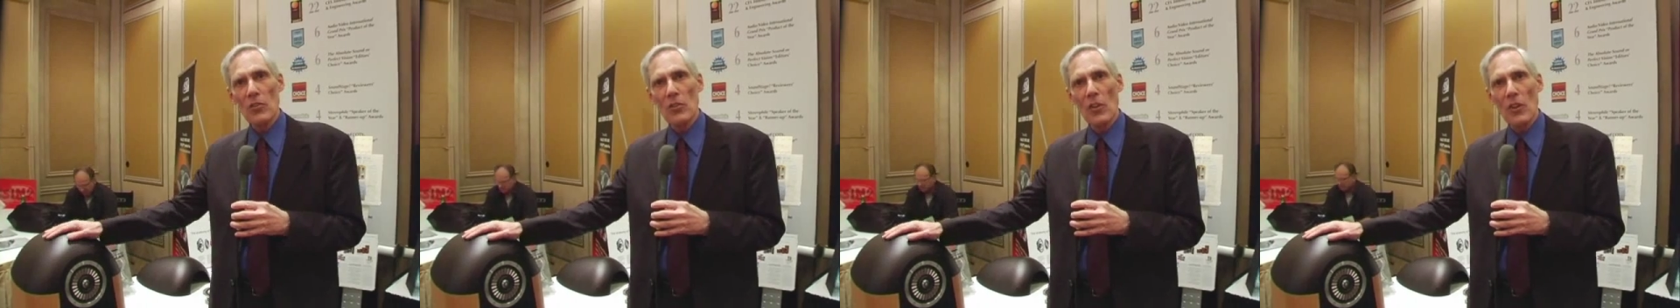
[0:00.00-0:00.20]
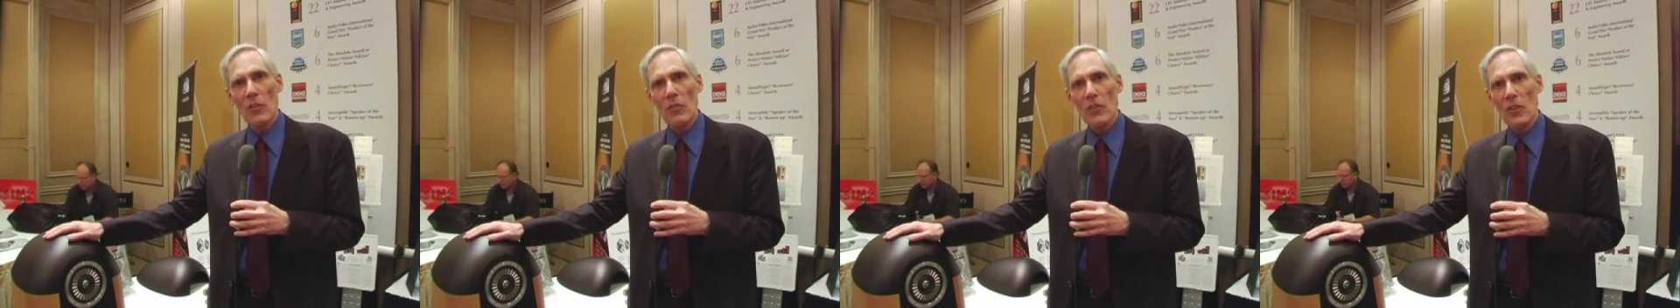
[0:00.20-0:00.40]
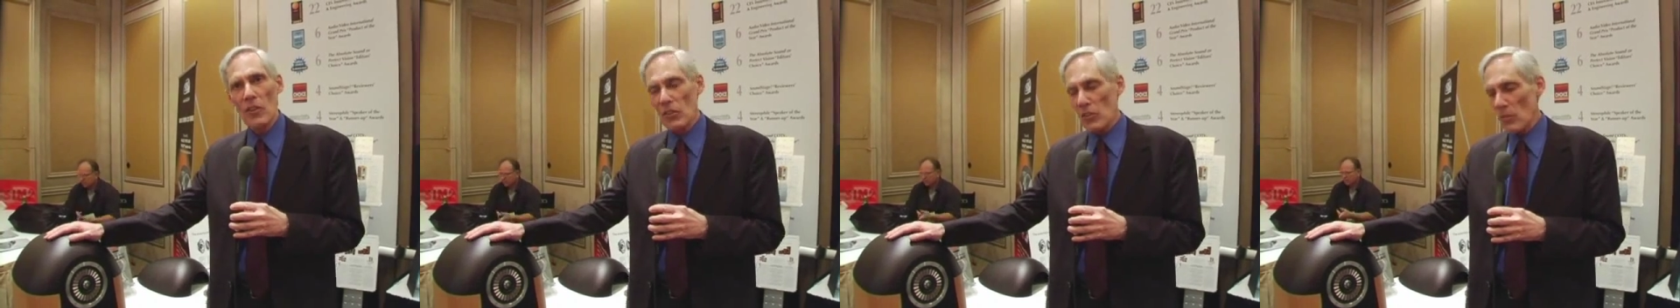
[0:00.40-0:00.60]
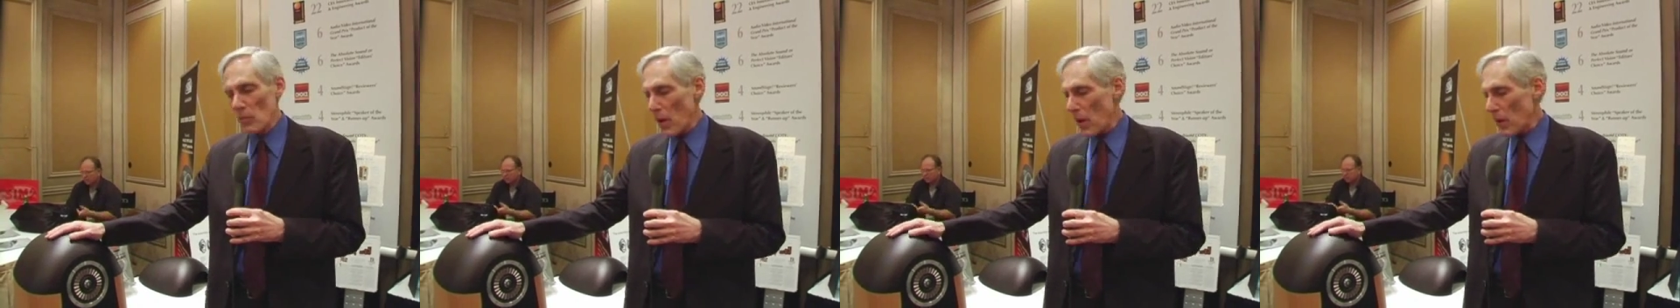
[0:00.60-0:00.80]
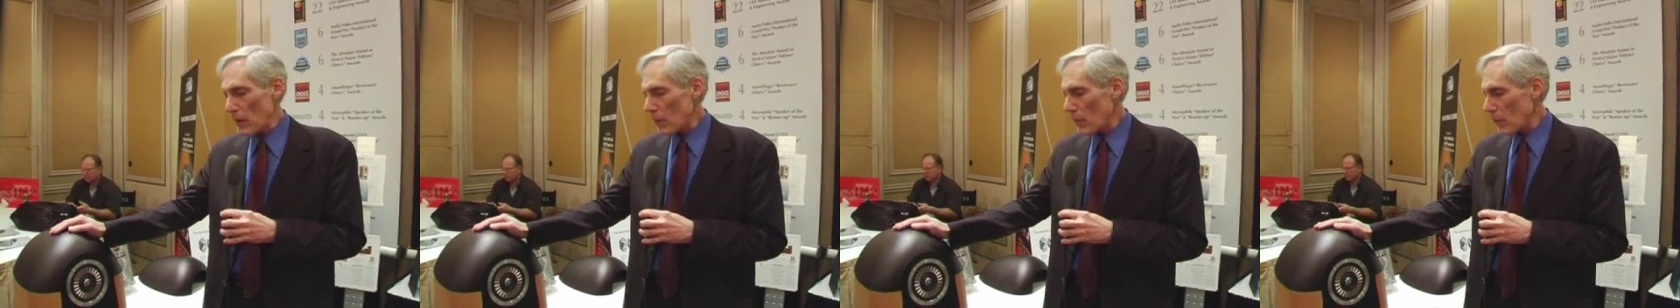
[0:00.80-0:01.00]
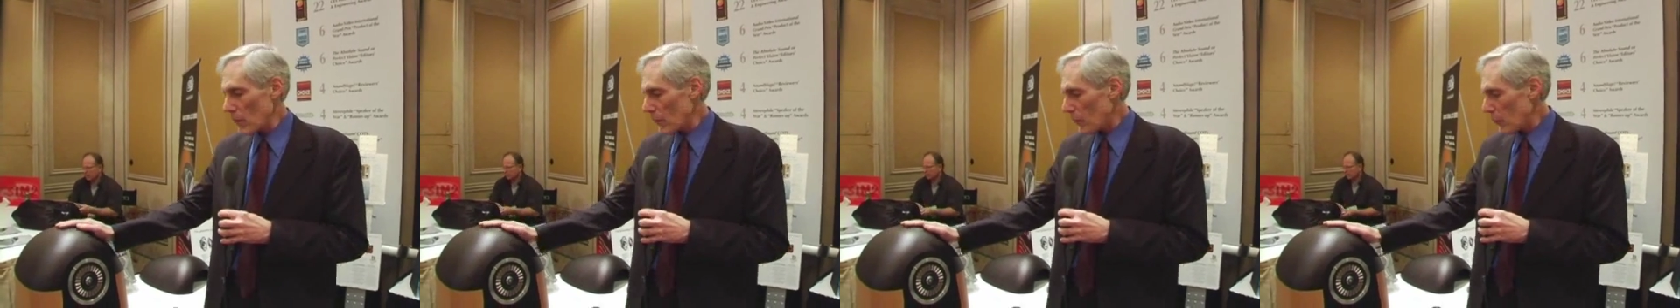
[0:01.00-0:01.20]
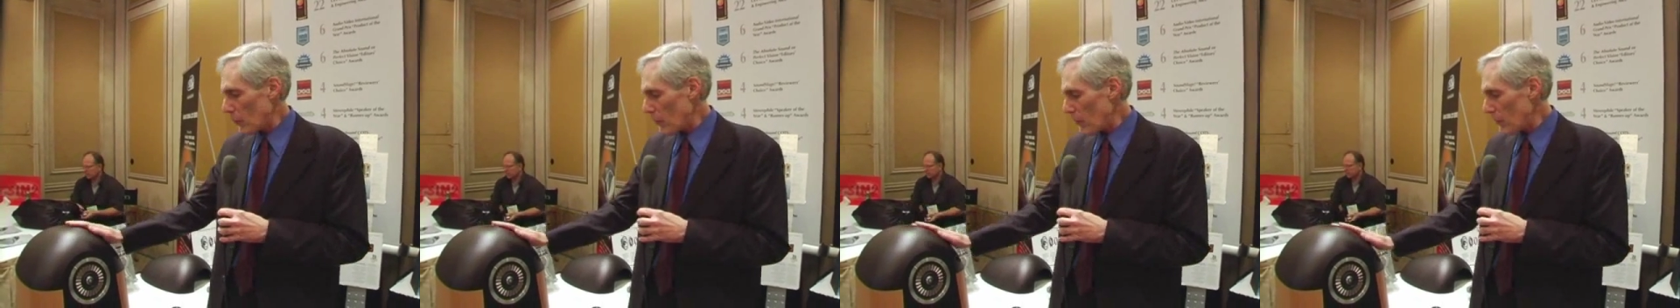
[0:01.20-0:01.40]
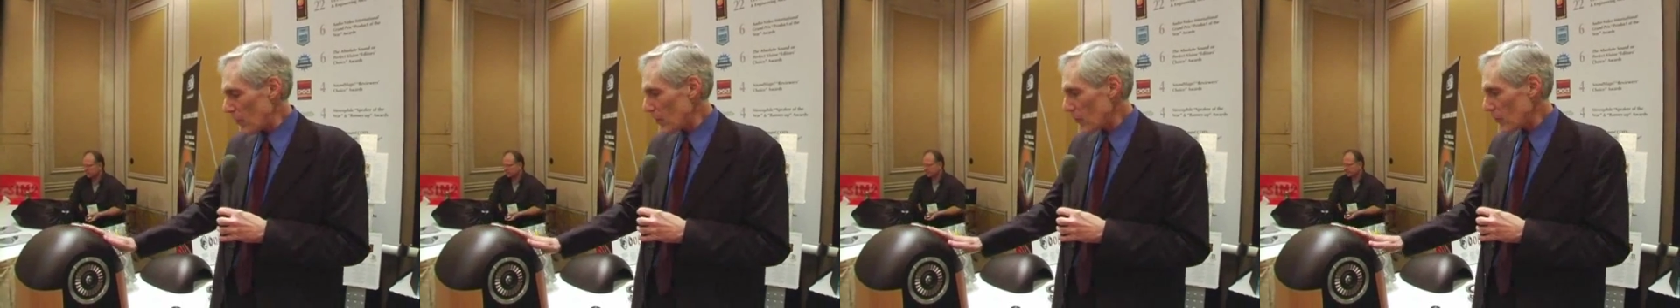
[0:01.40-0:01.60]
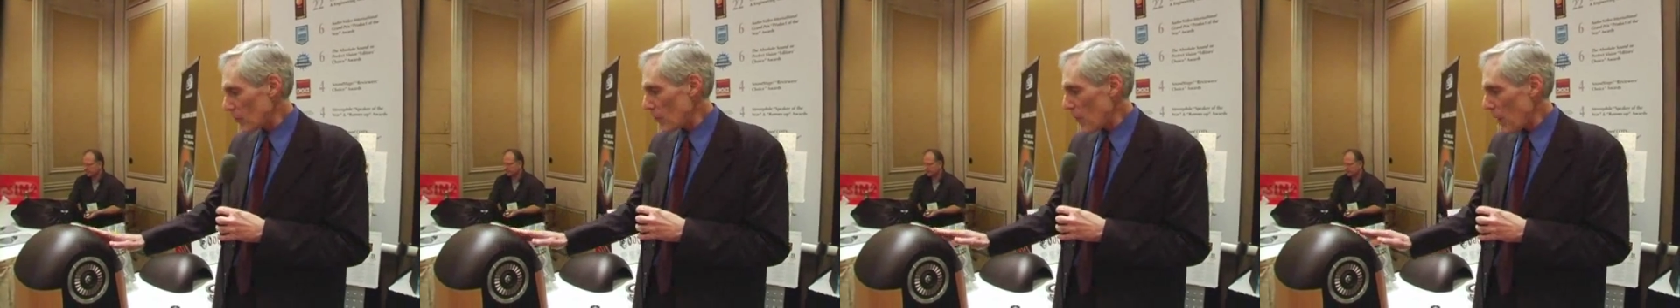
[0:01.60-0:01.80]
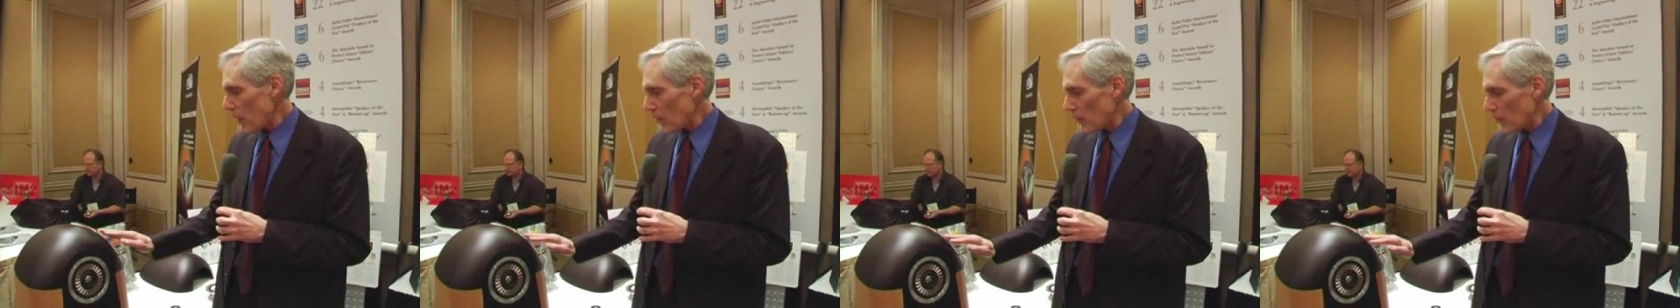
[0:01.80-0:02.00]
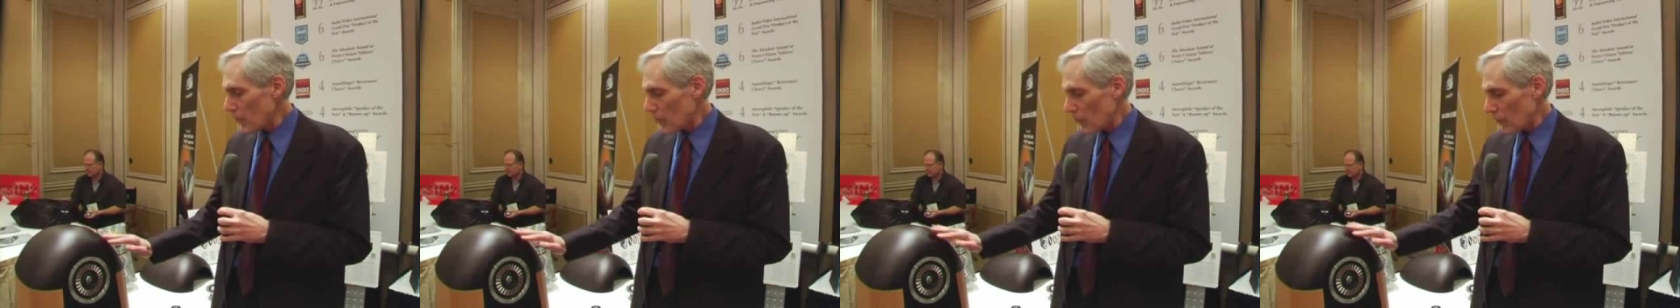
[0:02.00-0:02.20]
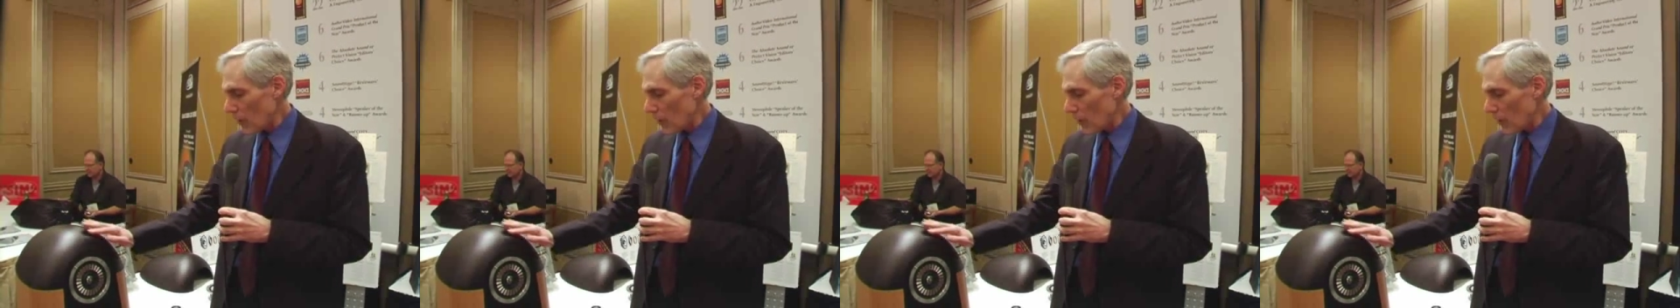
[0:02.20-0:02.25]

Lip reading: of this model with previous models